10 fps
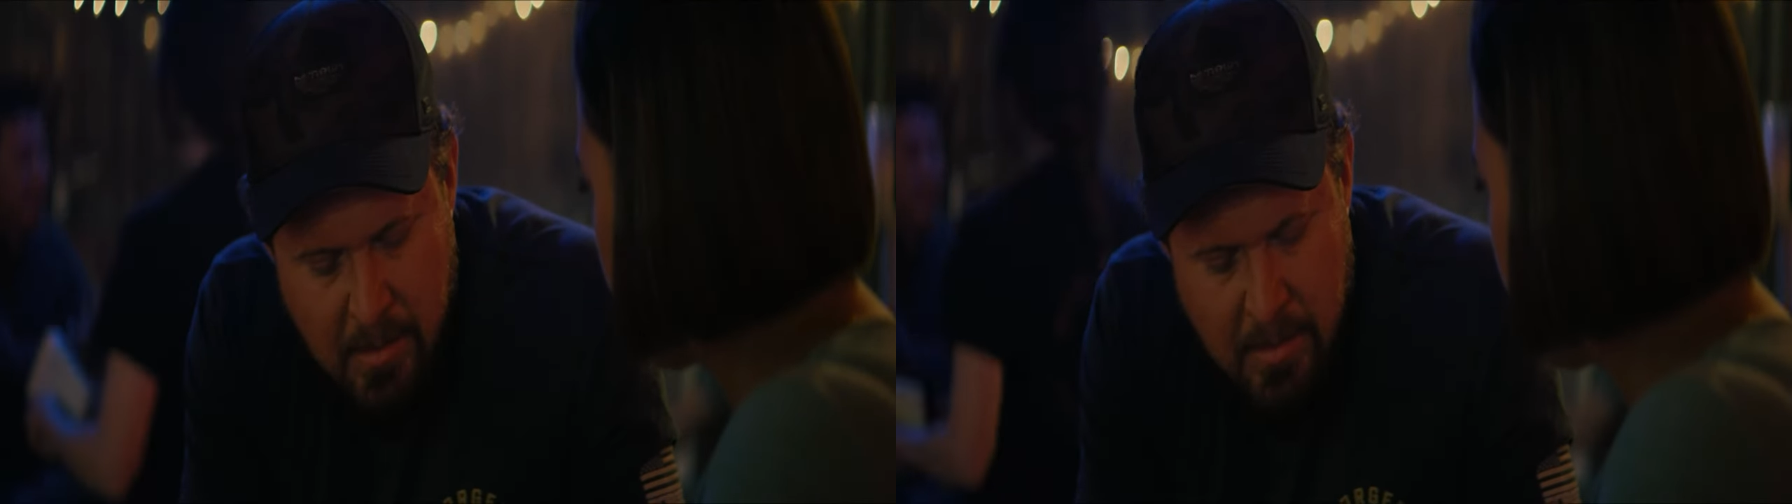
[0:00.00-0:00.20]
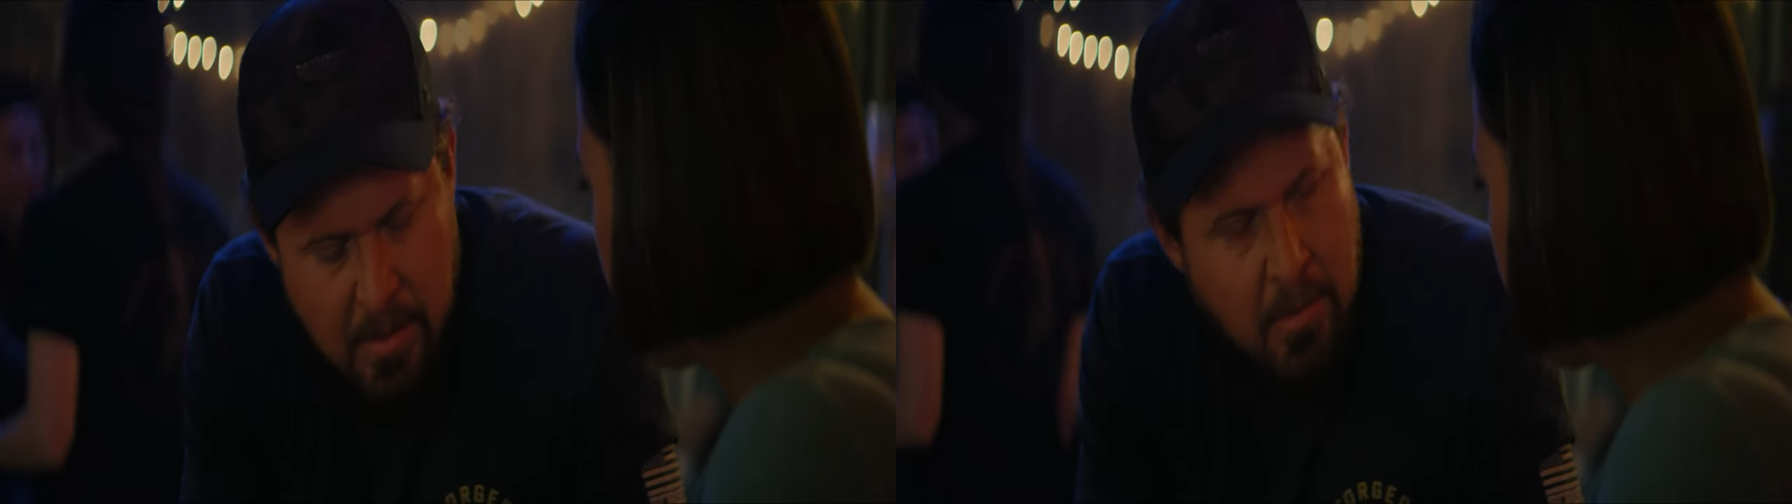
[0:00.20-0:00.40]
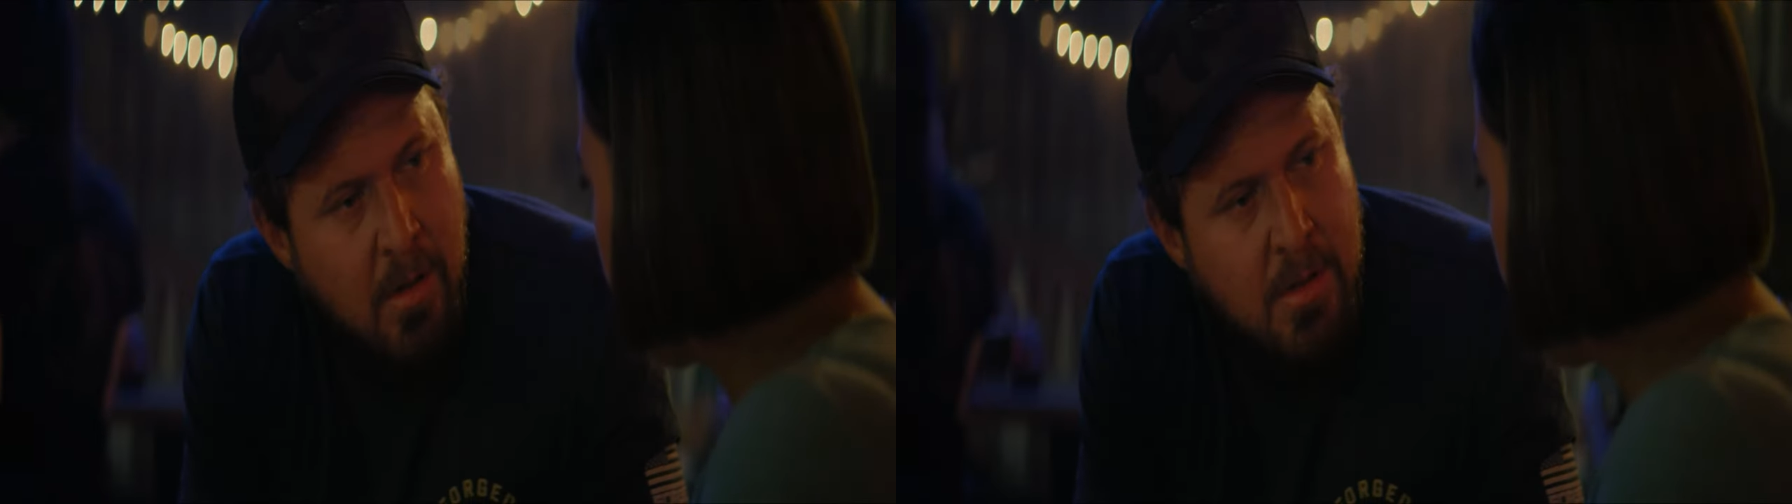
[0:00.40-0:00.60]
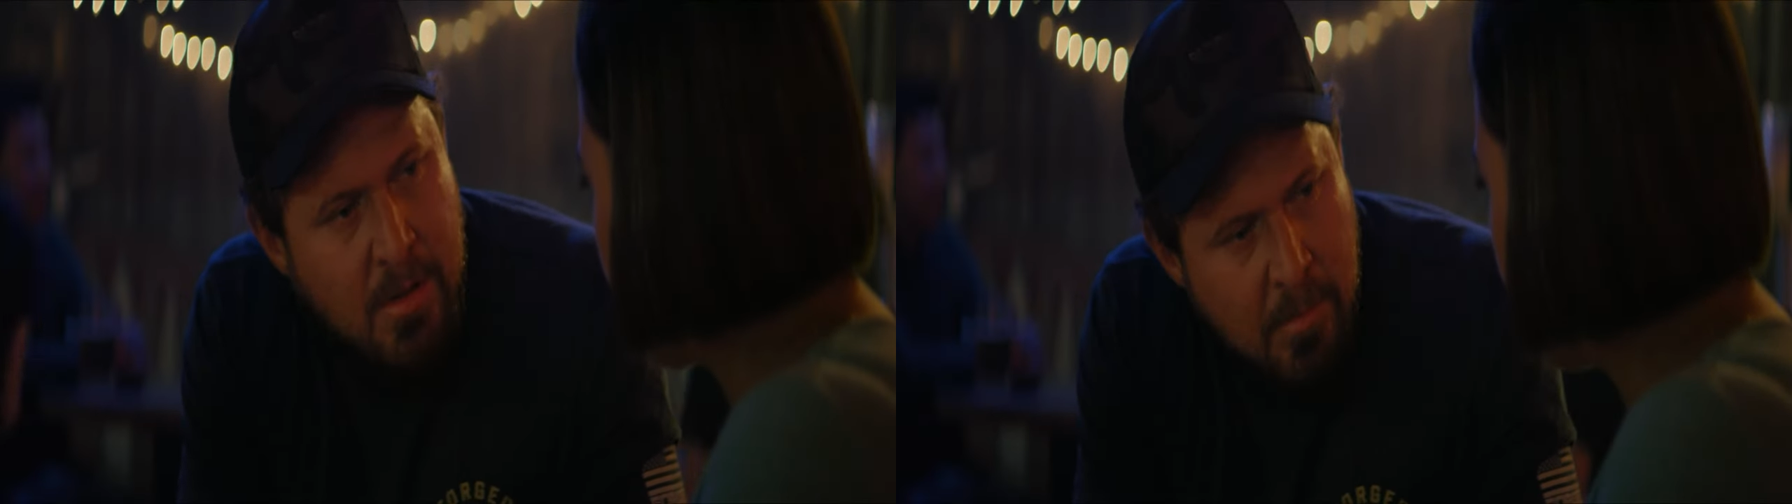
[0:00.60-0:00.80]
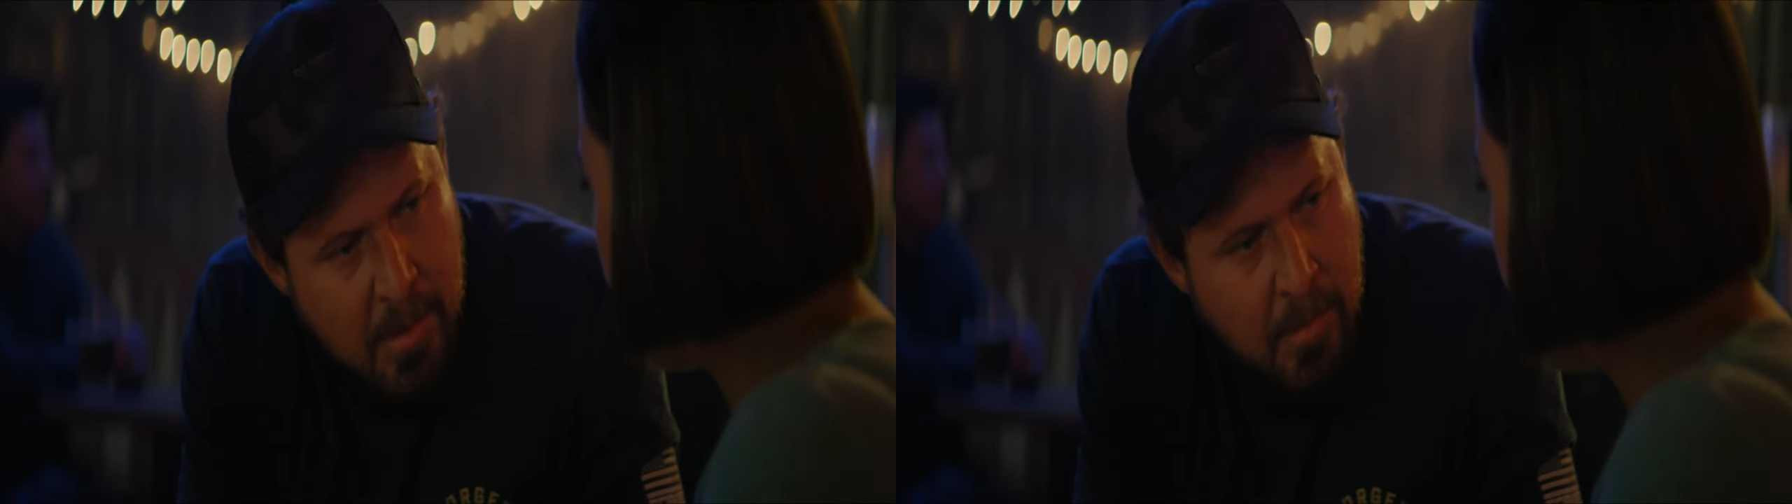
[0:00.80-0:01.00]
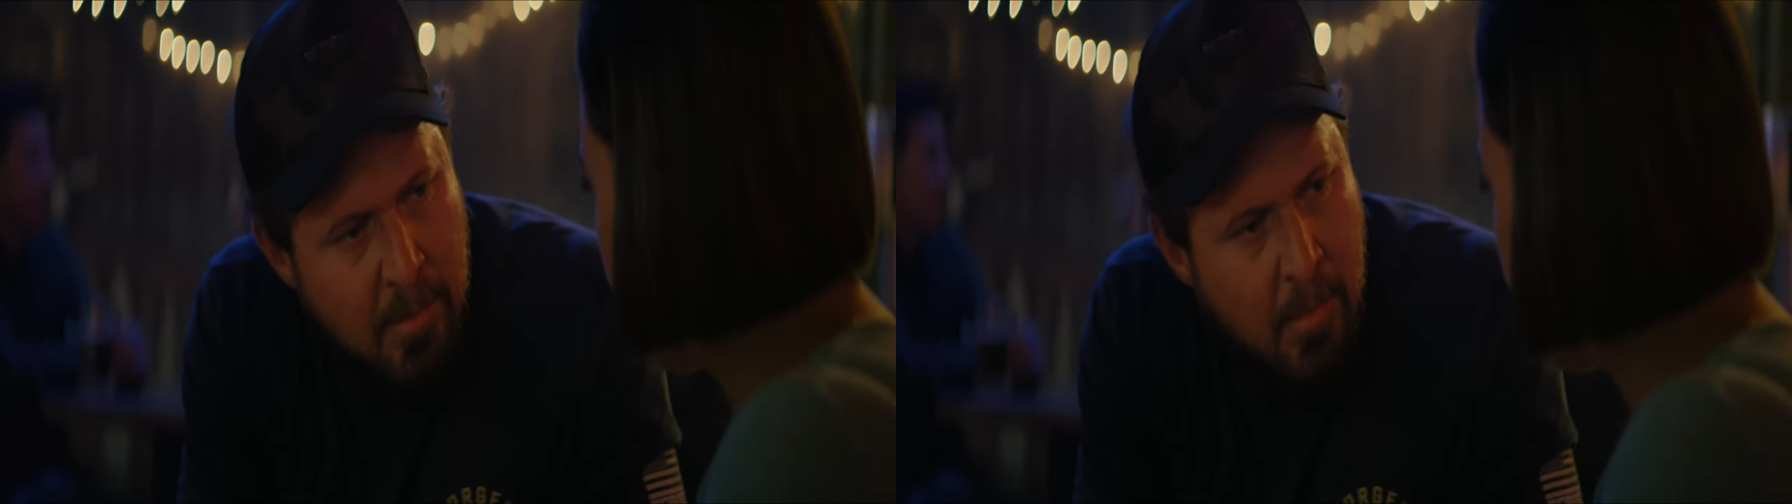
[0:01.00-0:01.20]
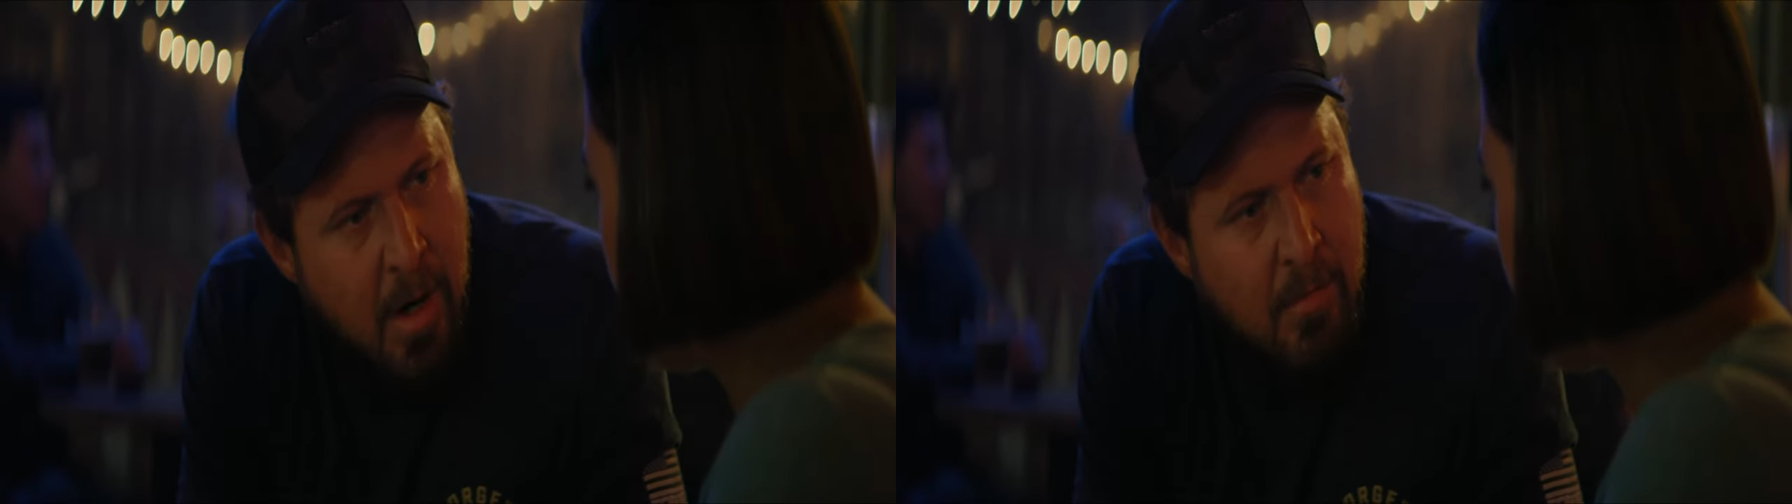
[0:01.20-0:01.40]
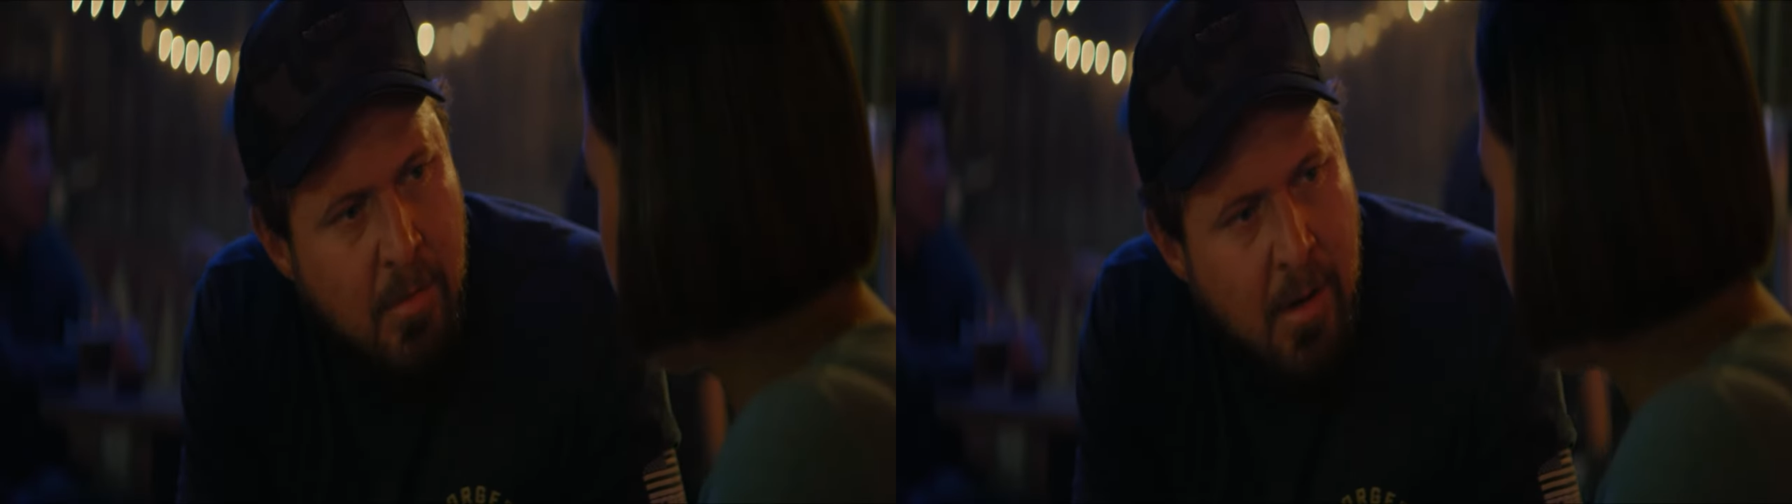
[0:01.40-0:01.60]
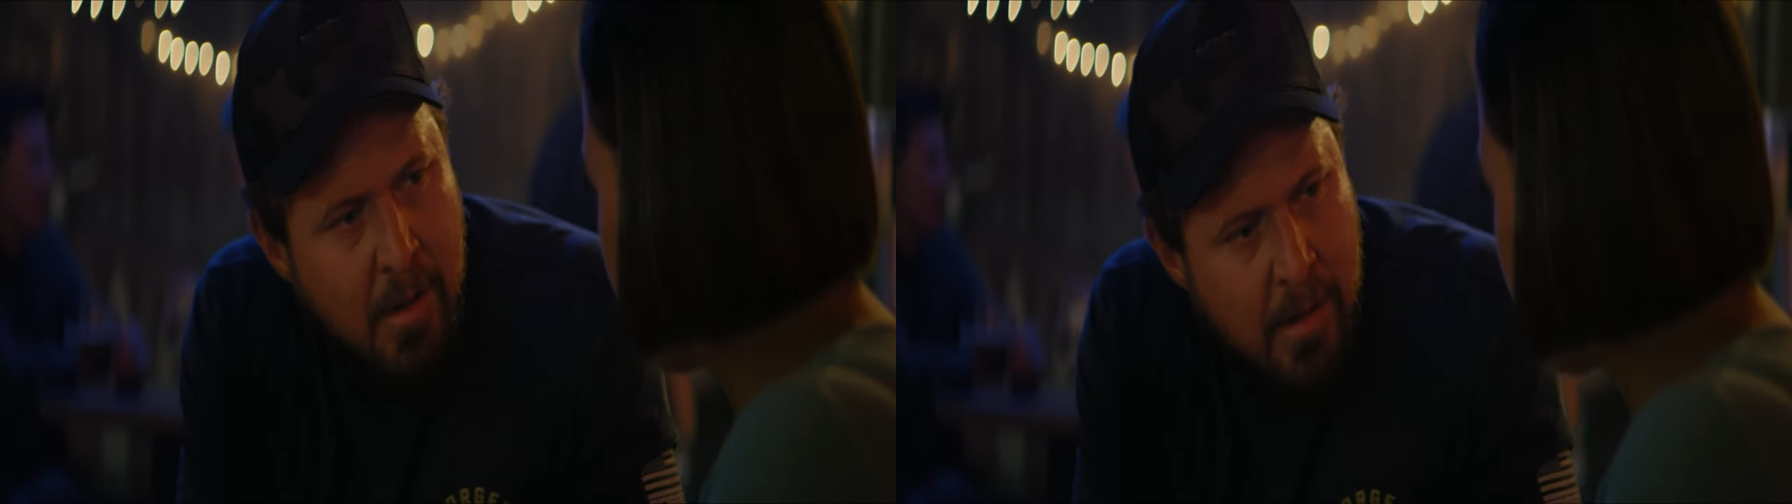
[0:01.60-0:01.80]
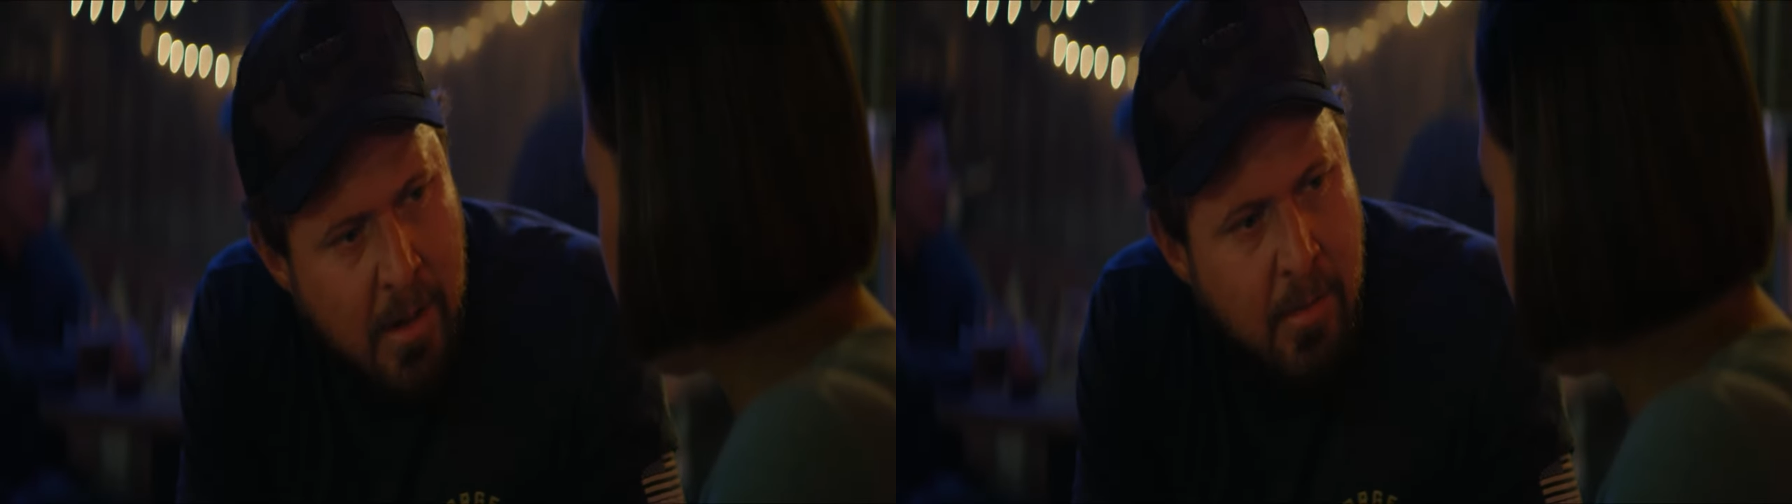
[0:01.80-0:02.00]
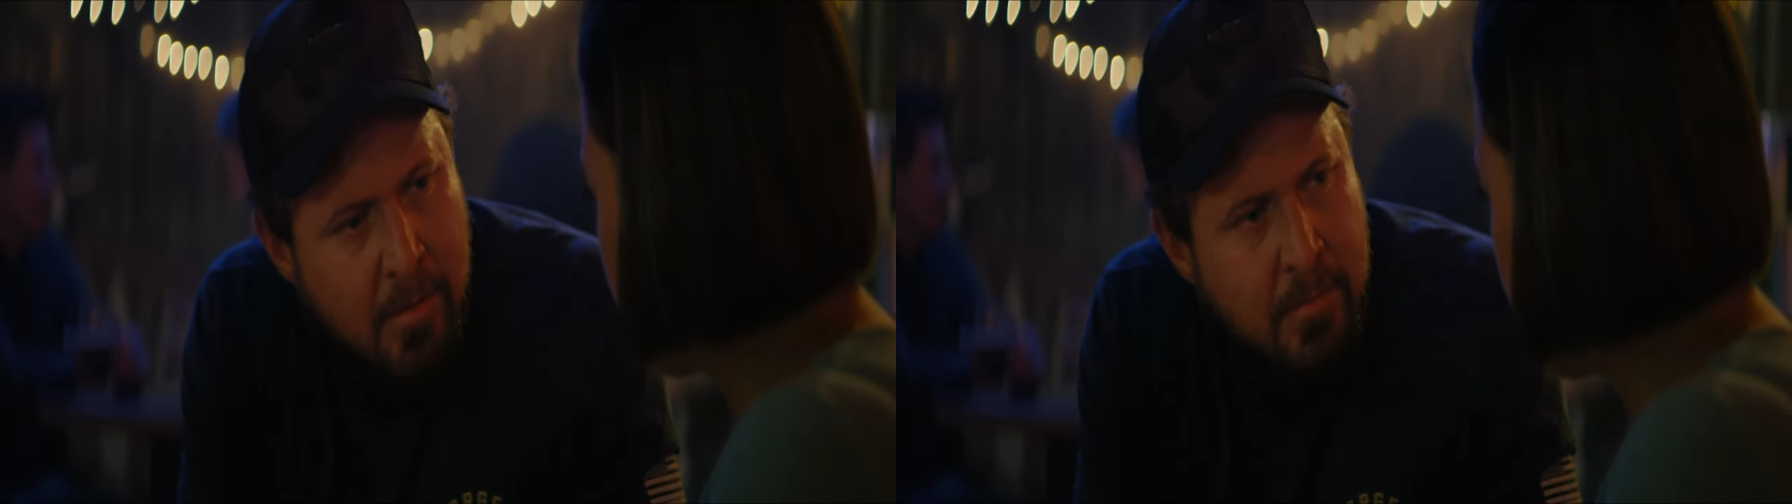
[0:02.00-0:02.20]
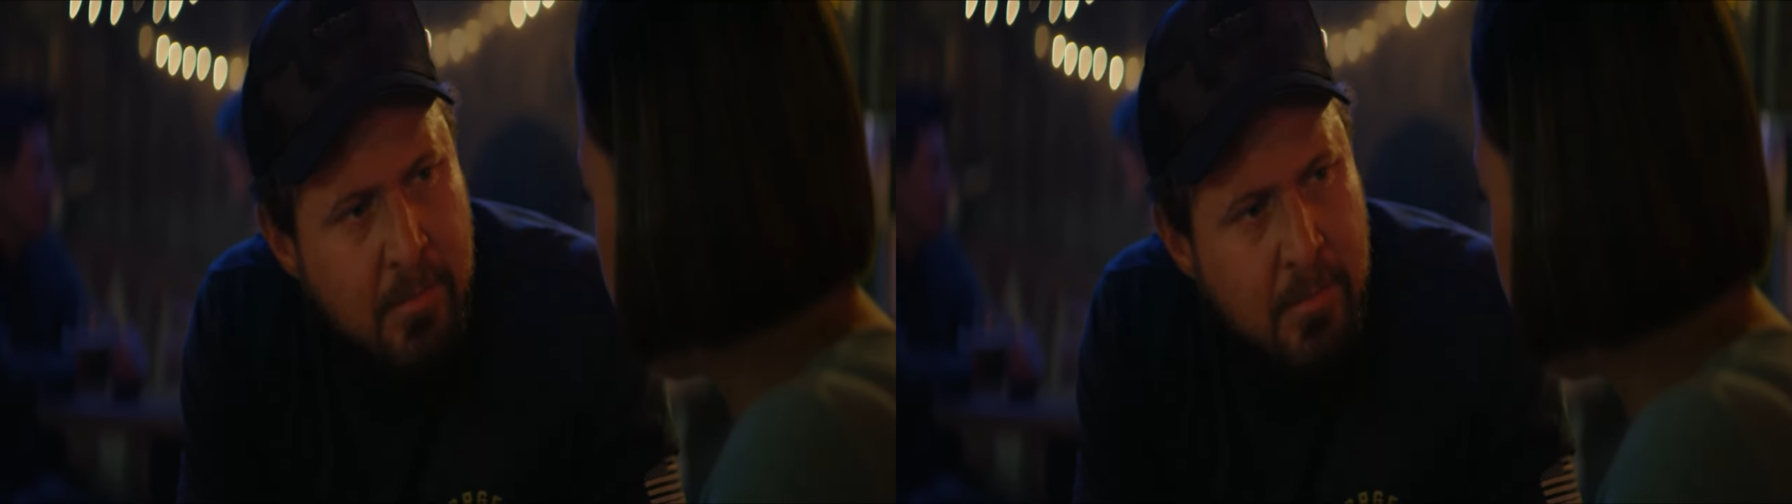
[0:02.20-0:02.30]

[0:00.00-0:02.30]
he'd want you to be with Robert right now and